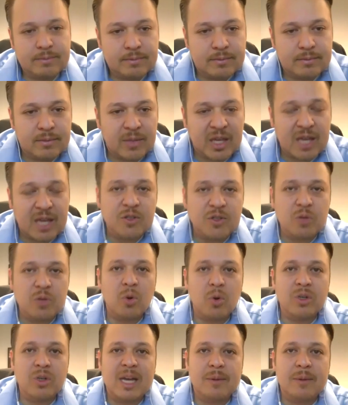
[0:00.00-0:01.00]
Yep. Gives you
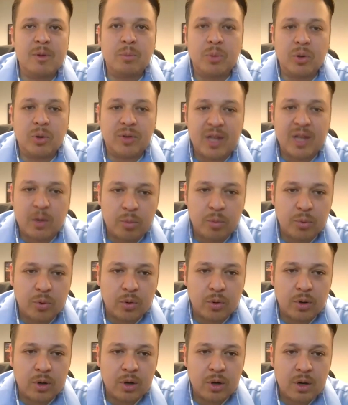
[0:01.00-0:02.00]
more time to build that
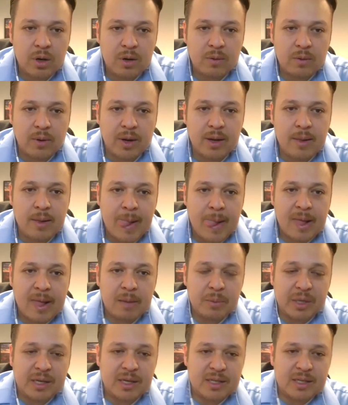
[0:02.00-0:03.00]
rapport, right?
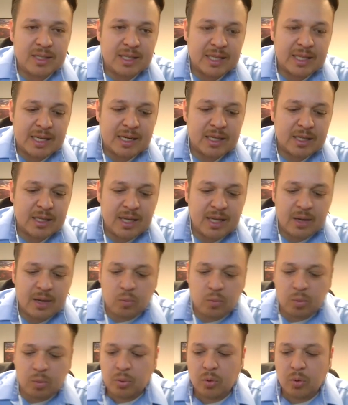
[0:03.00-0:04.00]
Because at the end of the day,
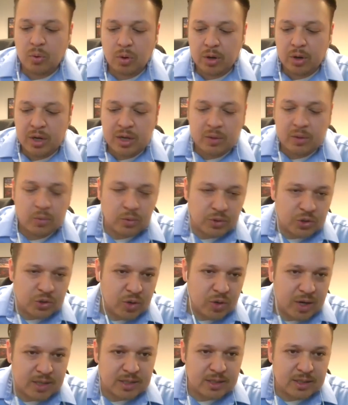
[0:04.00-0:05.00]
rapport equals
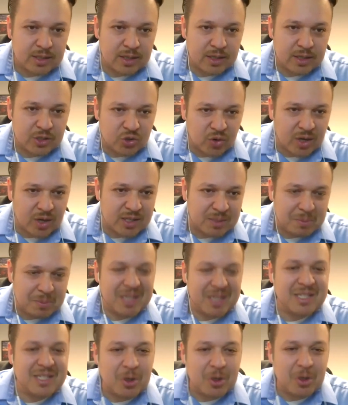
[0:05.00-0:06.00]
trust, and trust
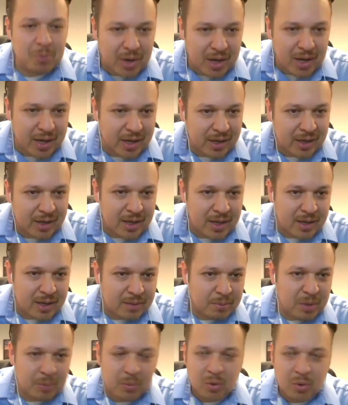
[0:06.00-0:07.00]
means they're buying.
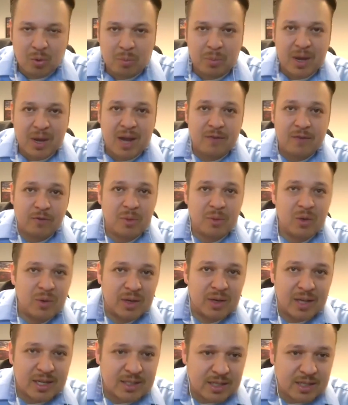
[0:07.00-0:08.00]
People don't buy from you
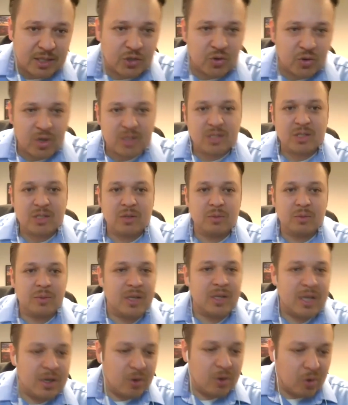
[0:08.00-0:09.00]
unless they trust you, but
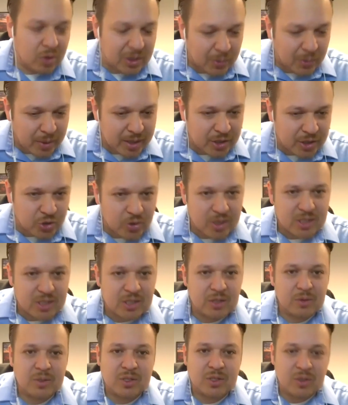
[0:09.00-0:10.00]
only way to trust
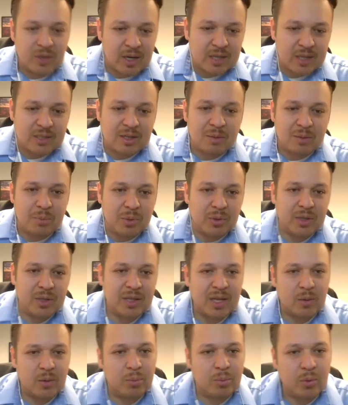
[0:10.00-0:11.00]
you is you got to start building
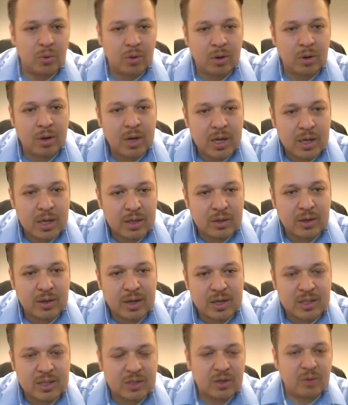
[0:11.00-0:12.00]
that rapport. You got
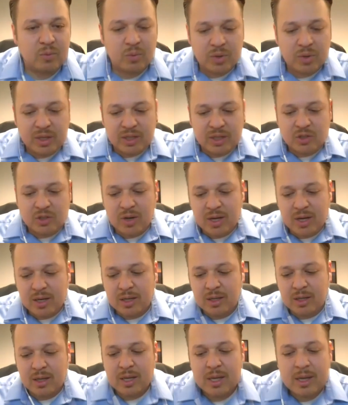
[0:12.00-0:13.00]
to start really trying
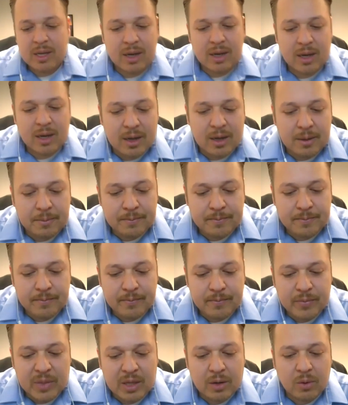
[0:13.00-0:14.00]
to, um,
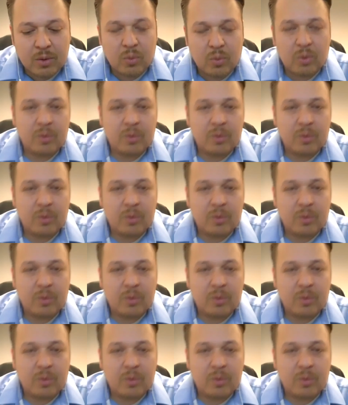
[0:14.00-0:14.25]
you know,